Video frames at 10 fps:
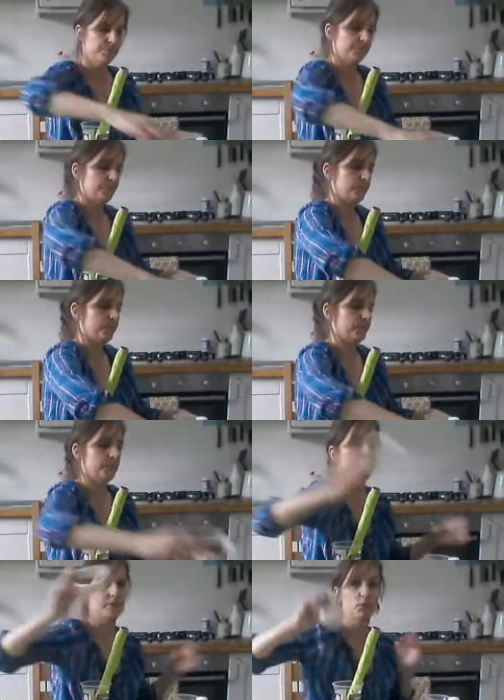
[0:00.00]

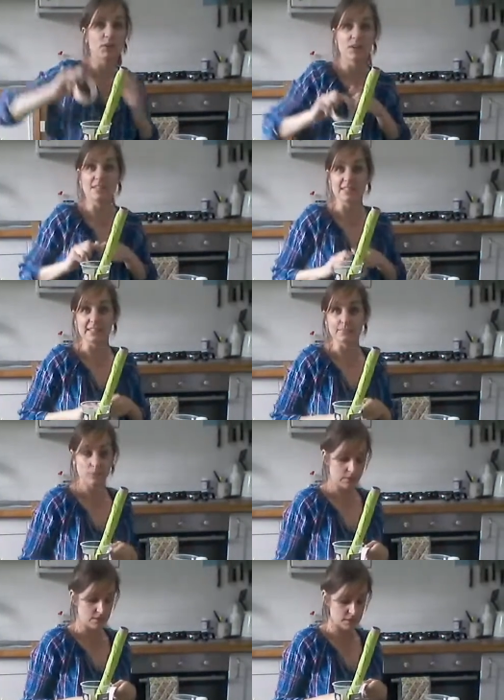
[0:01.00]
I've got an idea.
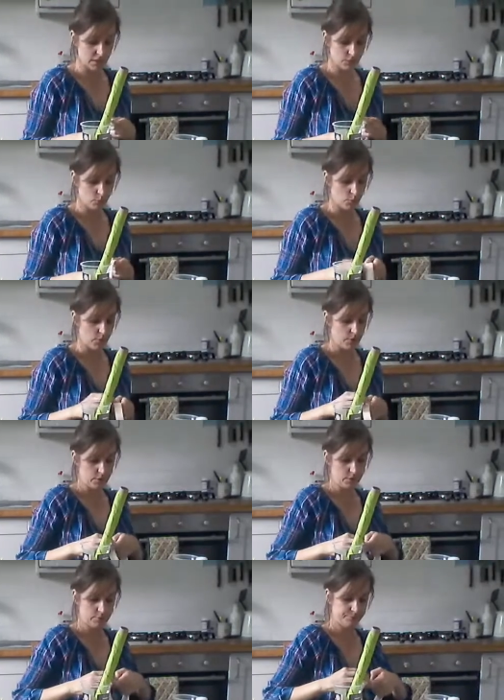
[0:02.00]
I'm going to see if it will work.